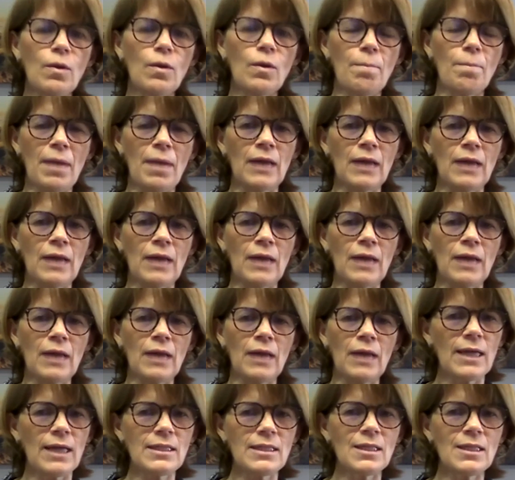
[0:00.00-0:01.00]
about
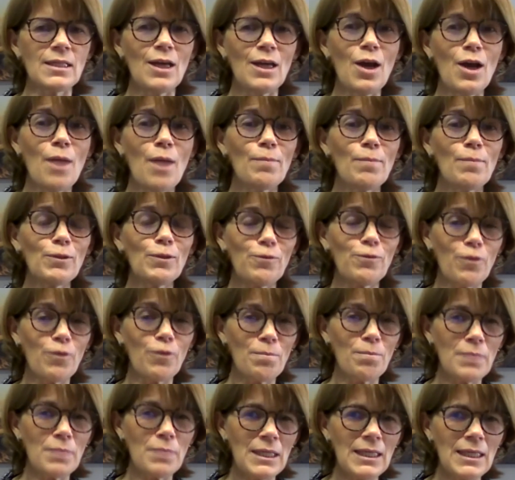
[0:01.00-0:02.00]
stress, but for
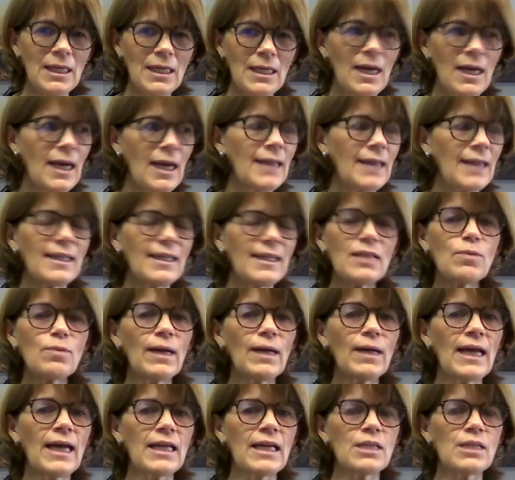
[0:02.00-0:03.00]
me, and that's what
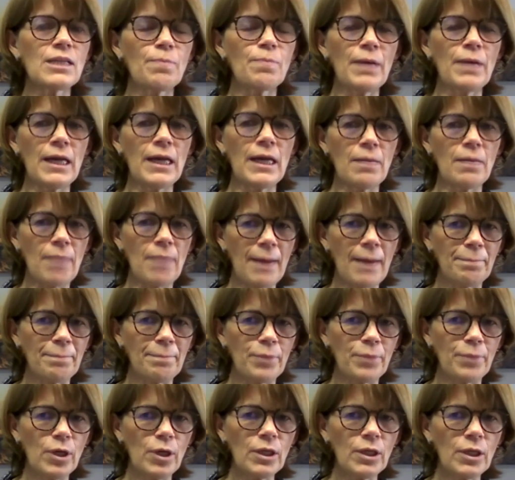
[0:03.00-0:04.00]
I explain in my
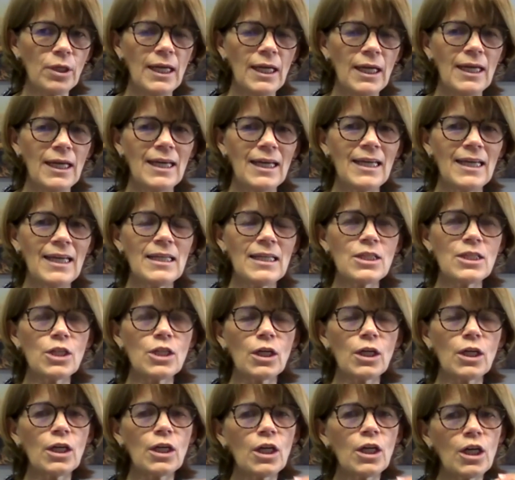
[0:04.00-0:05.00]
book, it is
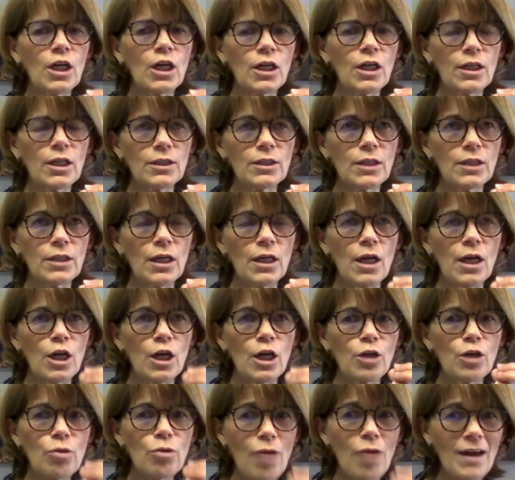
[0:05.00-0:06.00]
the
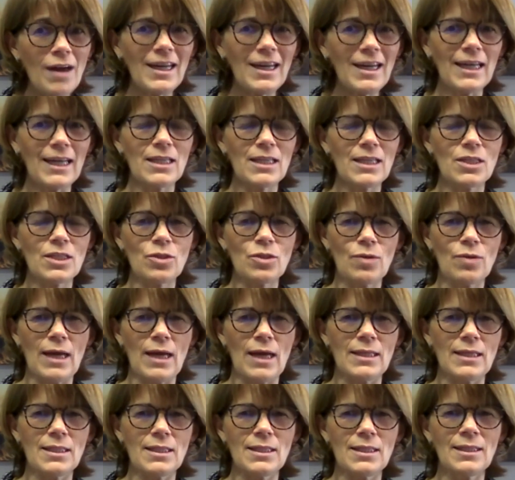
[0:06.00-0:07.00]
chronic
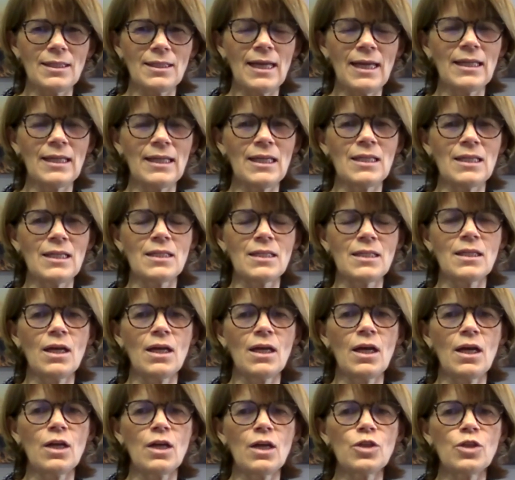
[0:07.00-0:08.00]
stress that is
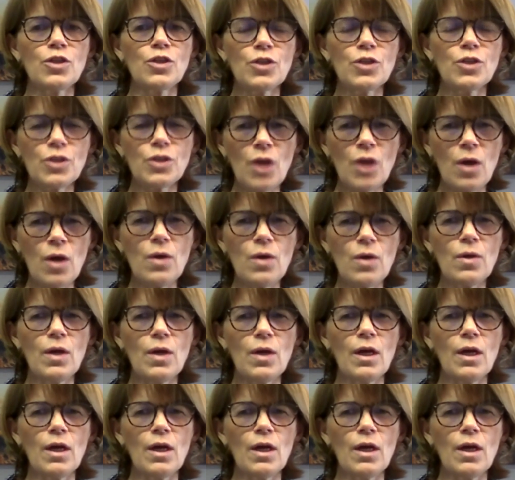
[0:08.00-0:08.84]
so